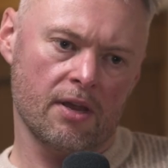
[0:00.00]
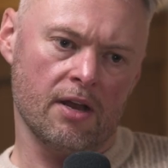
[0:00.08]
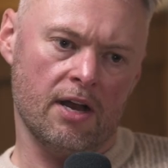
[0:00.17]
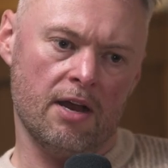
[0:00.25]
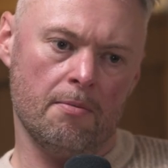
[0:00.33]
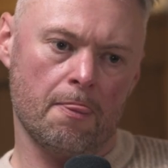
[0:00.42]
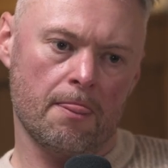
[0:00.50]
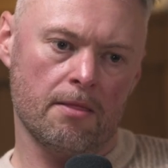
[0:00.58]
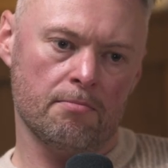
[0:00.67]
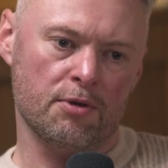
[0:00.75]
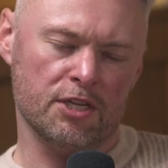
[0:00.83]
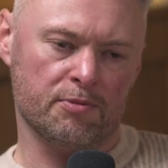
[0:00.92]
But
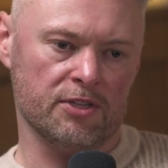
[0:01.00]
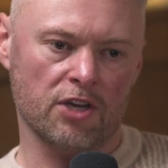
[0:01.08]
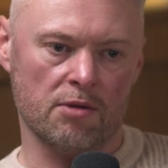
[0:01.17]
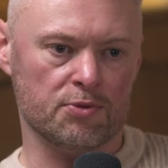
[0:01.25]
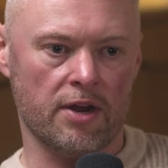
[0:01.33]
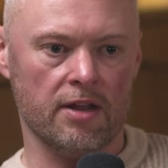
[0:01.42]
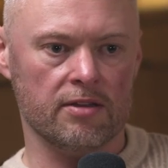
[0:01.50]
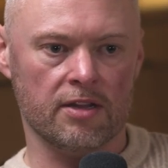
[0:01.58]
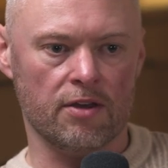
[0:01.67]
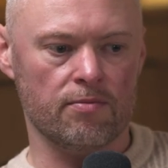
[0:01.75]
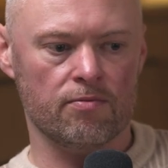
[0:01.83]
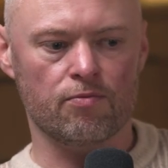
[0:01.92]
there's been times where,
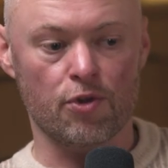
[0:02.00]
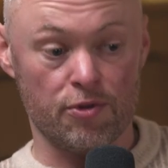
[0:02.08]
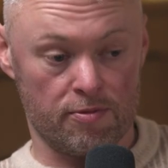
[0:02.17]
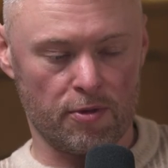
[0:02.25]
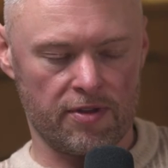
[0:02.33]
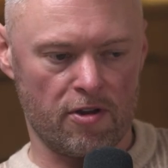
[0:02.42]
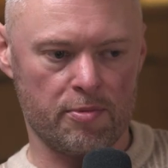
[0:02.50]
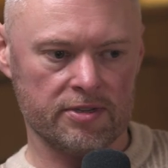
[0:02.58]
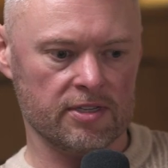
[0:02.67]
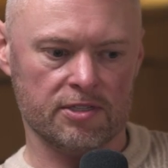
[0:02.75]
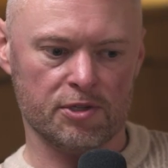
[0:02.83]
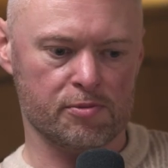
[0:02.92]
Ruth, my
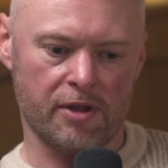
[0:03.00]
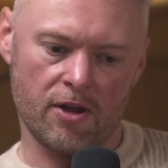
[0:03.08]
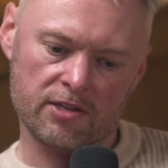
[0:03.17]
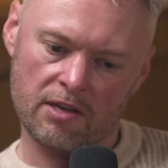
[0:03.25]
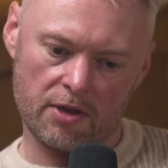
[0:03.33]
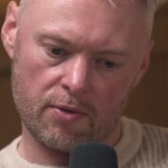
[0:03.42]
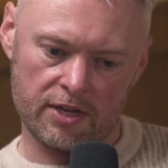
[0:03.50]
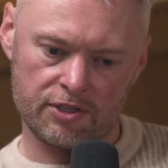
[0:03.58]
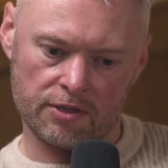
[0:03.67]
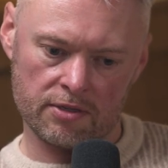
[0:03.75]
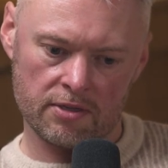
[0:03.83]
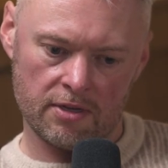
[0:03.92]
therapist, has just been asking me
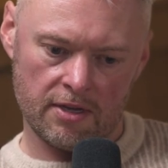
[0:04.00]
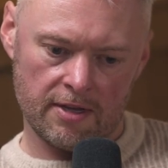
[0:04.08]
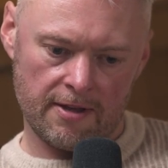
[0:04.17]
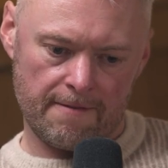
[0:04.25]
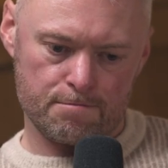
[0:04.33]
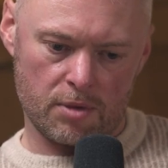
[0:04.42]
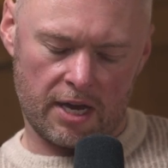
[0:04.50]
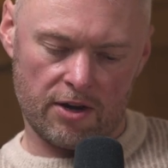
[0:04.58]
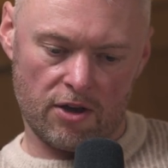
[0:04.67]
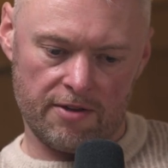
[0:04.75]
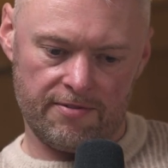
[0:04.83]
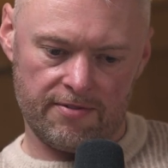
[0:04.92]
questions
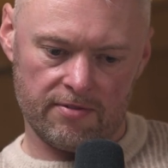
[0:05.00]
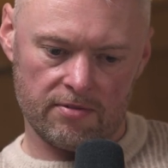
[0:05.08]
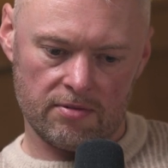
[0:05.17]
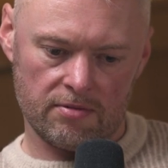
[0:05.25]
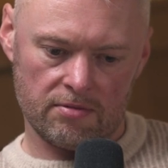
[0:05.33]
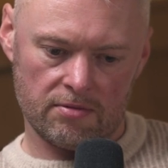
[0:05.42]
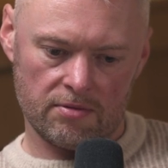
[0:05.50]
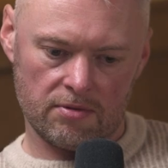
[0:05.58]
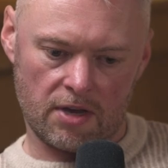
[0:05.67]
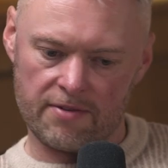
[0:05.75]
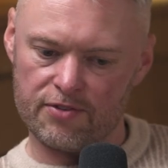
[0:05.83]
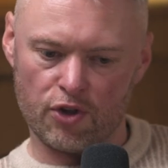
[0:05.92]
and I've
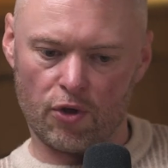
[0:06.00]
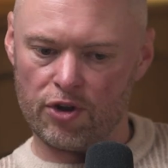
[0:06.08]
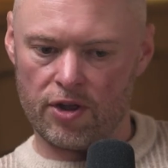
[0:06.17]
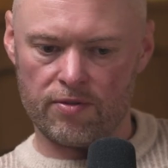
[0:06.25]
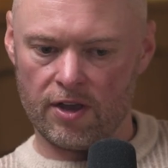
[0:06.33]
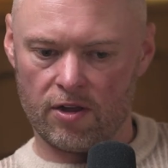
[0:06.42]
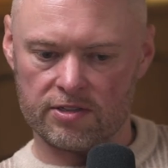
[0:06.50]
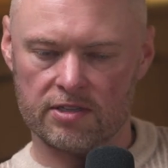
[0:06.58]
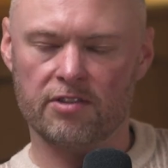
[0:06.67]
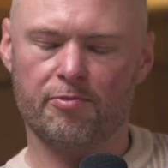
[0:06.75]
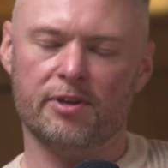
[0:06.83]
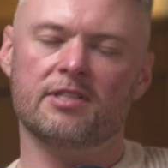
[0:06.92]
not known the
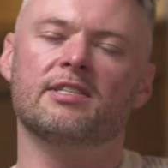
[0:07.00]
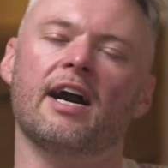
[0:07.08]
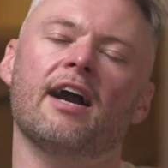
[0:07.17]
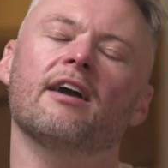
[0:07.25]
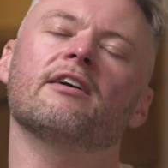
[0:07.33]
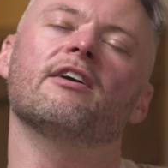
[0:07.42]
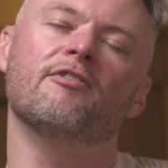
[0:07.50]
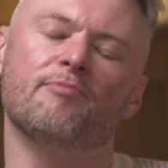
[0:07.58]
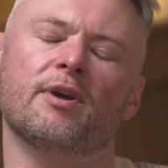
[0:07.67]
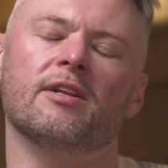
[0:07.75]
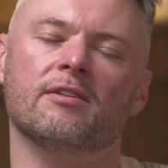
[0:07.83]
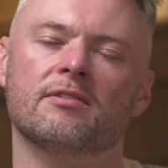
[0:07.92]
answers. I've been sat and I've
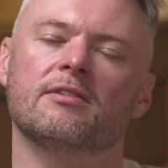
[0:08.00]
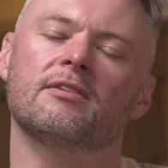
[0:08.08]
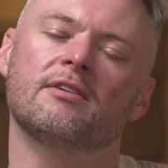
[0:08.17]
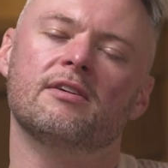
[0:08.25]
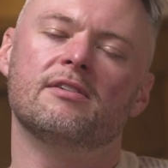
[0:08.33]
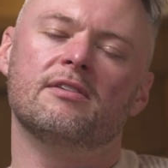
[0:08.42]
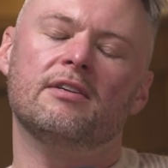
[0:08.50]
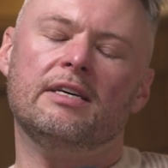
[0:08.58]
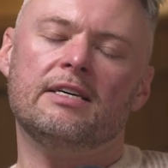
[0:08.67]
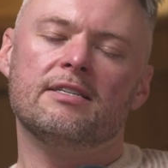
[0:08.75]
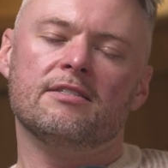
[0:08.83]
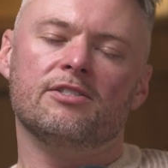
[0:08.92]
been
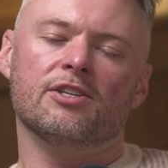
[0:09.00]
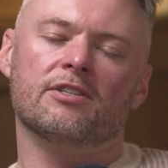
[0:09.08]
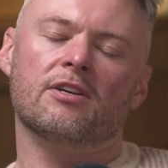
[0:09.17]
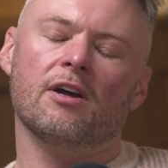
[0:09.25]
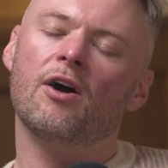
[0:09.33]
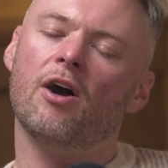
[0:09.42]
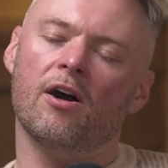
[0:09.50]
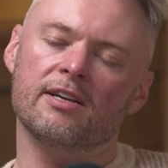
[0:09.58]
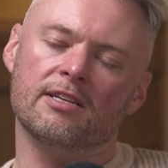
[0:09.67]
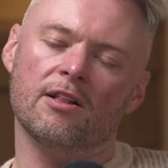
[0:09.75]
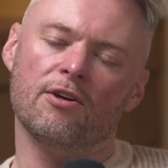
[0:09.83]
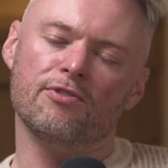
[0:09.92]
just
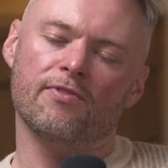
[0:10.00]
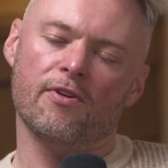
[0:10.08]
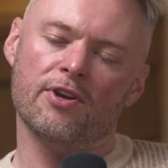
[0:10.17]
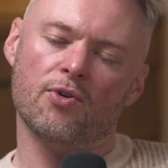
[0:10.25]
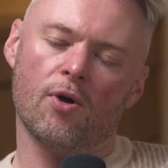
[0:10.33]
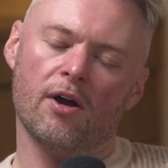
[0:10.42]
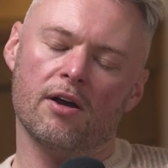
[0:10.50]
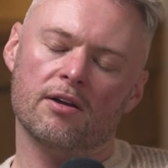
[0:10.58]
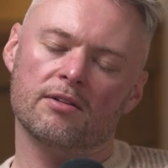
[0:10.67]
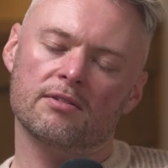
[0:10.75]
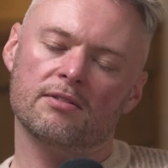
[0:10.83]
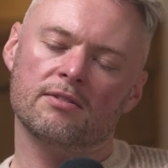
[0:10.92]
eyes closed, very quiet
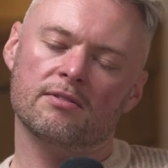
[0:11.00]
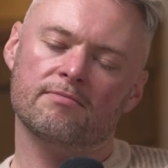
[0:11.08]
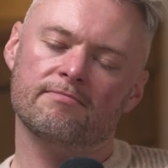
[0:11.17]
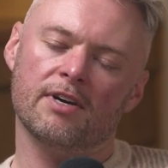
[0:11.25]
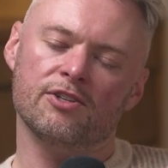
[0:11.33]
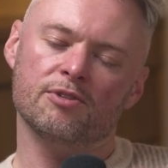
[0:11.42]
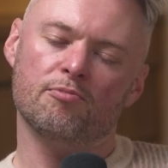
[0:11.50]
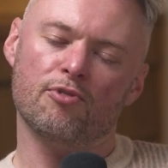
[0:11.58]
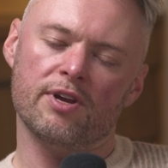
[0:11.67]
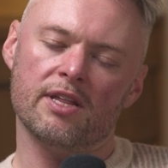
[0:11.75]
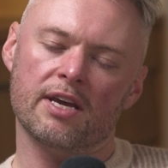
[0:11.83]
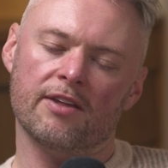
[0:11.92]
and just
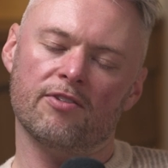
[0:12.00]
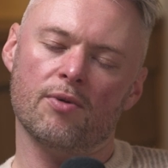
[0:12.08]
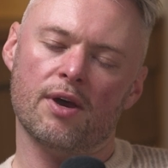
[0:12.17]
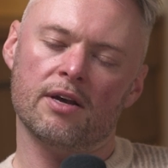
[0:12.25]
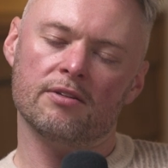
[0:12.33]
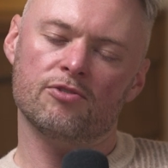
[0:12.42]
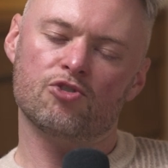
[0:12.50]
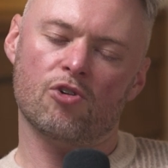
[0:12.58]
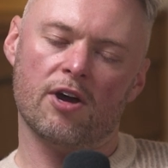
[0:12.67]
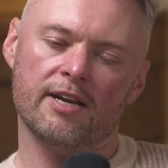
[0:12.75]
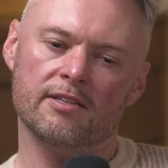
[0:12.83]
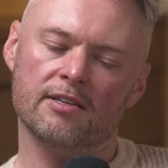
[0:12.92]
breathing into it and
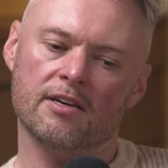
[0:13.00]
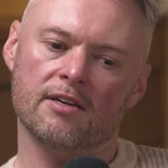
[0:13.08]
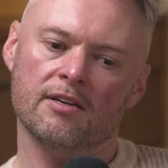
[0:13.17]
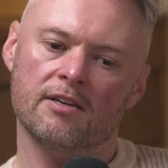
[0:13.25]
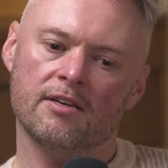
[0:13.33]
trying to